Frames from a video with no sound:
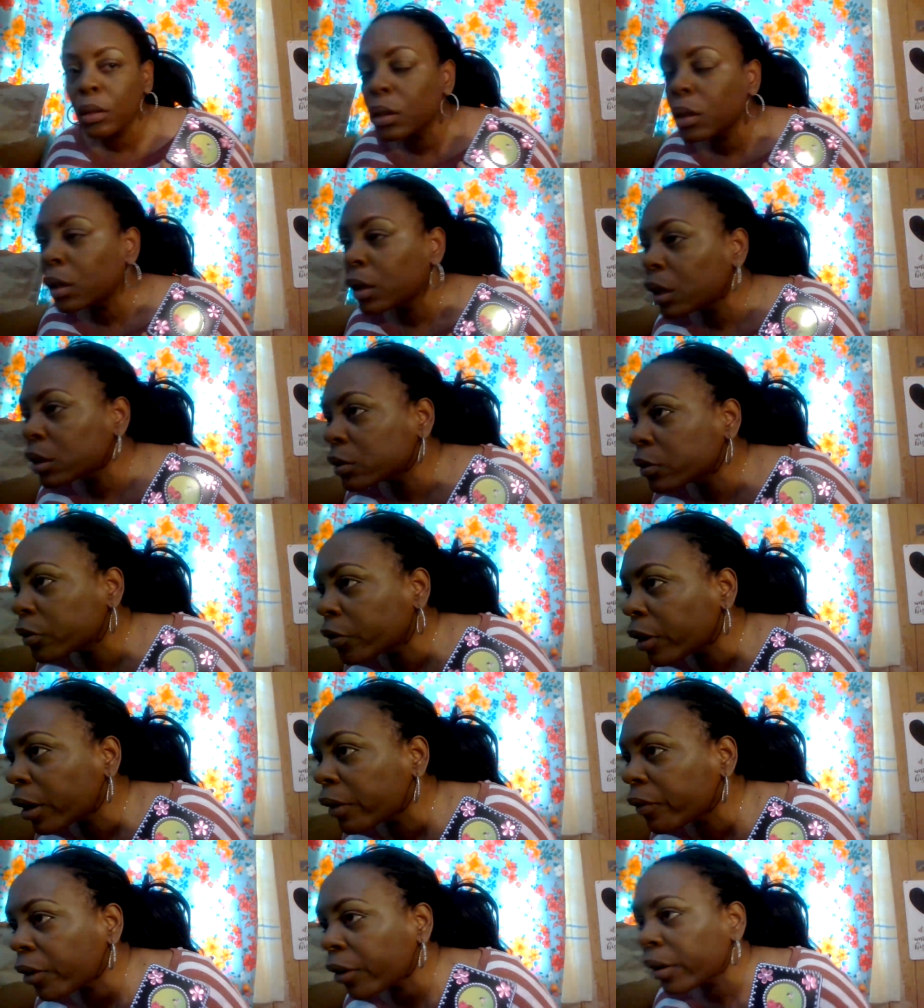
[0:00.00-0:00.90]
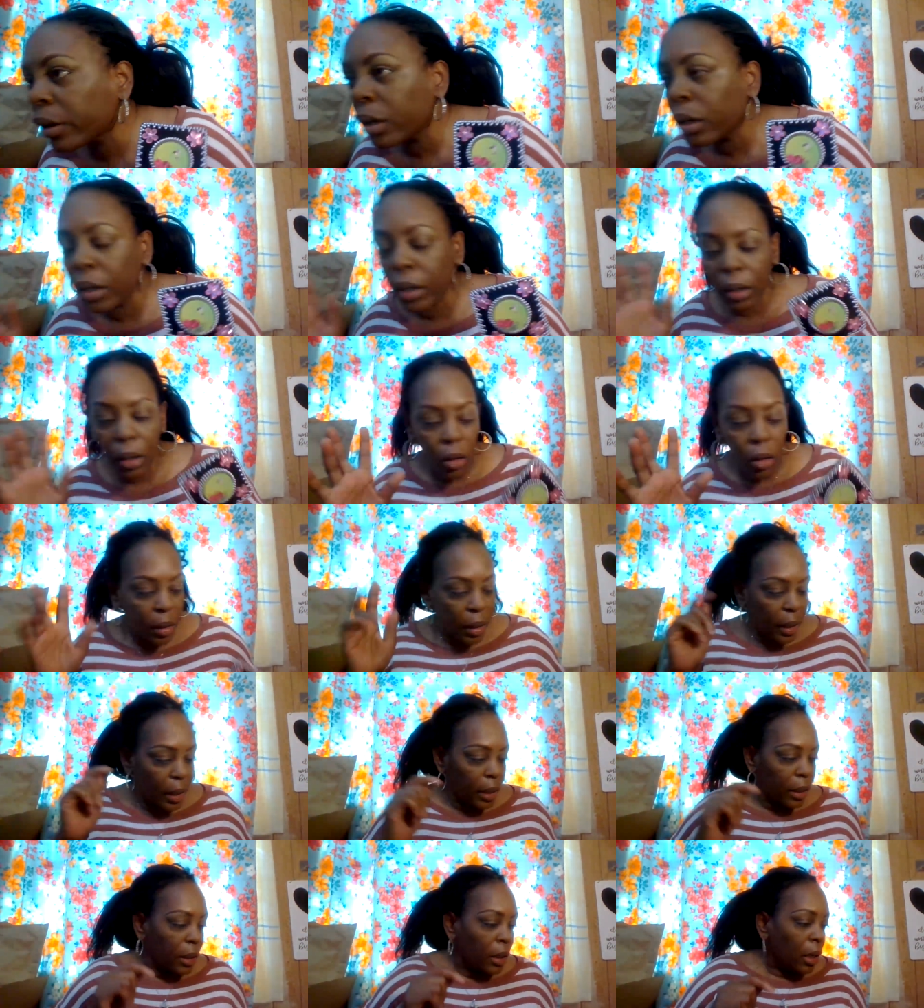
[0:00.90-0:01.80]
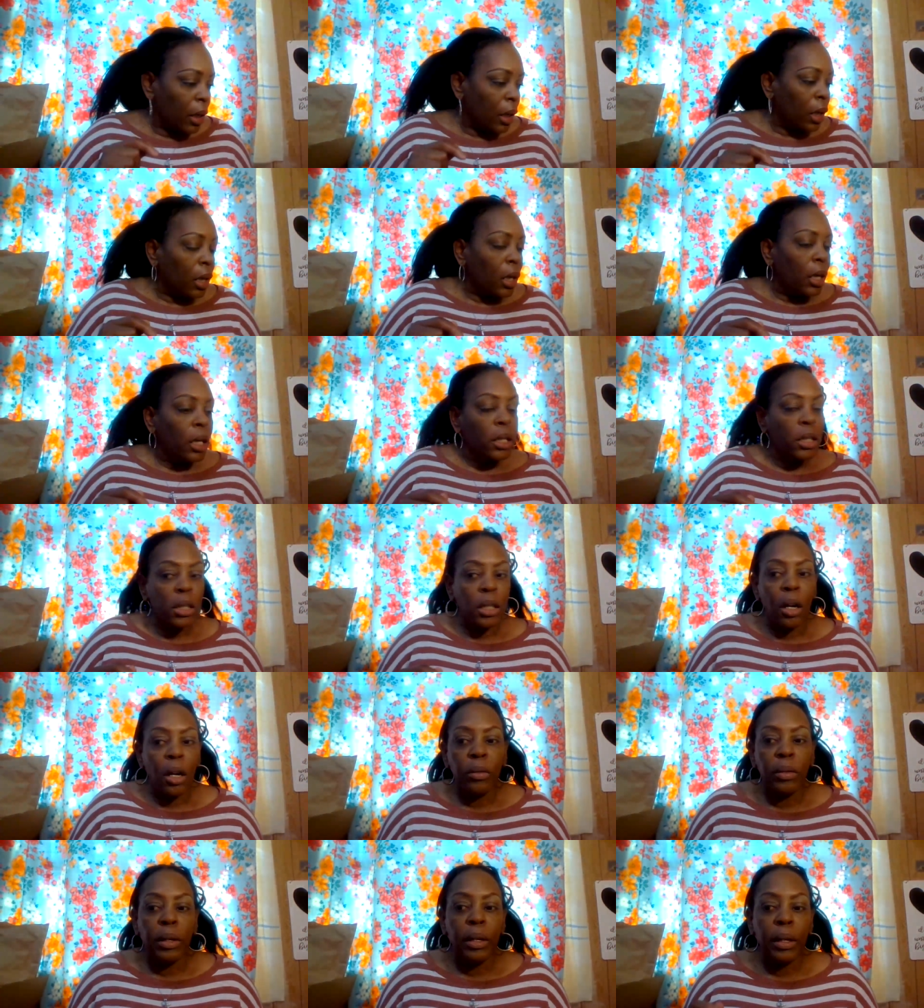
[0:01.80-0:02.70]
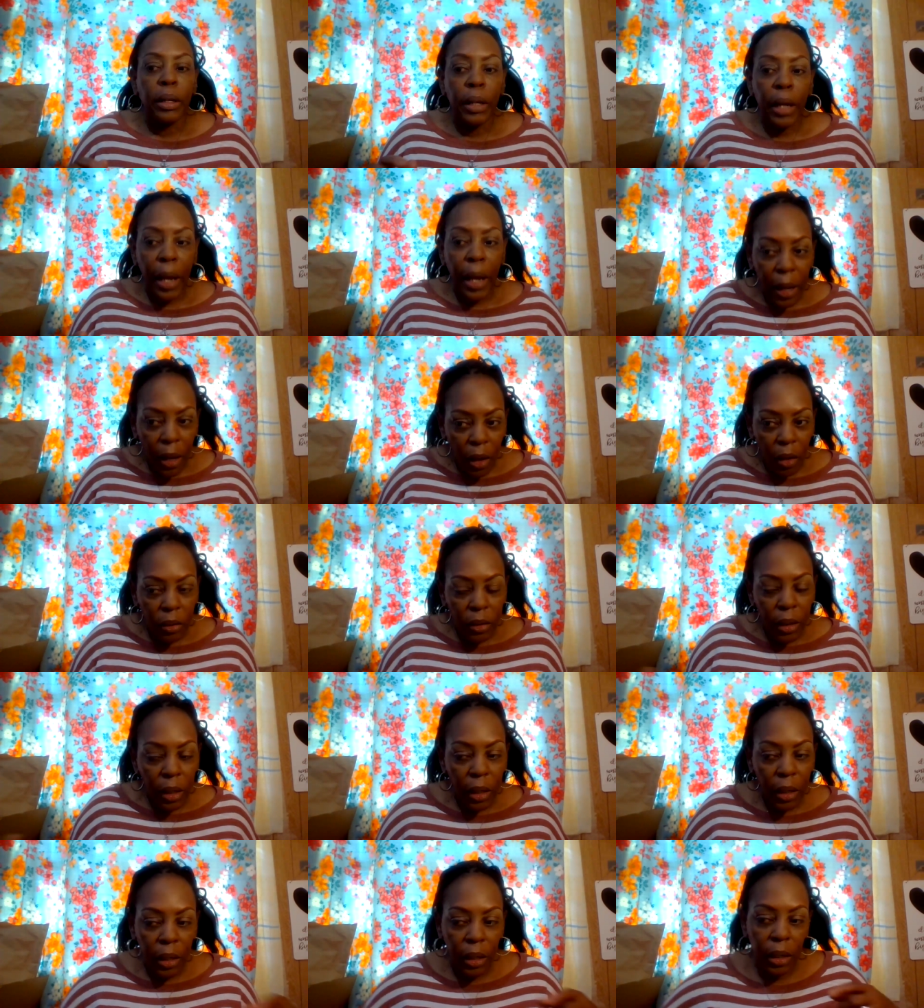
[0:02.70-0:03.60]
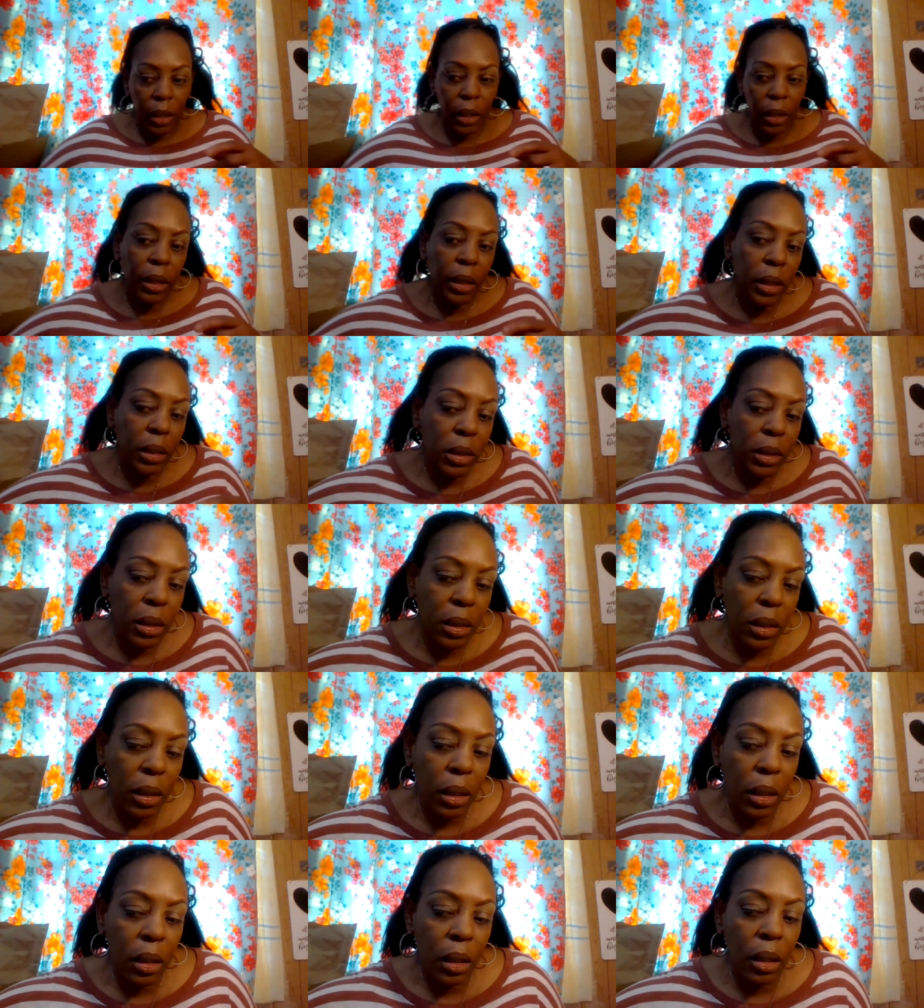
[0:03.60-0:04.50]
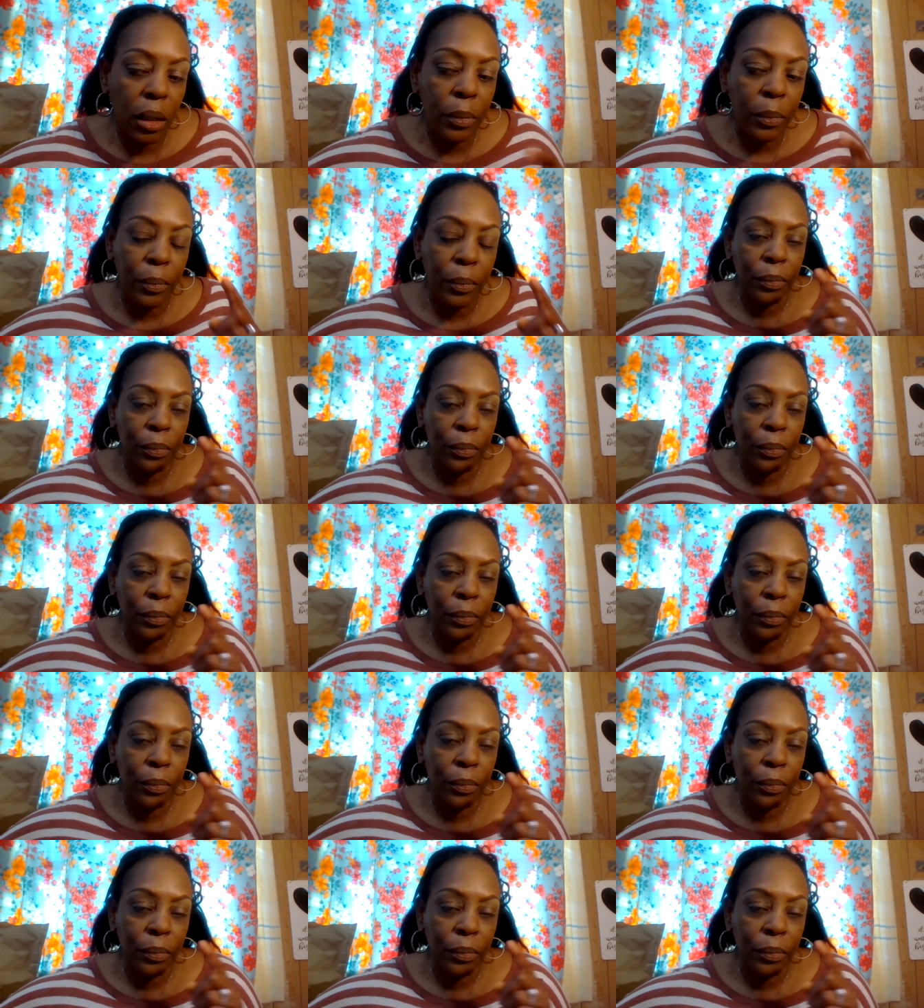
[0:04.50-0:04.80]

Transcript: Looks very, very good. Okay. So now is the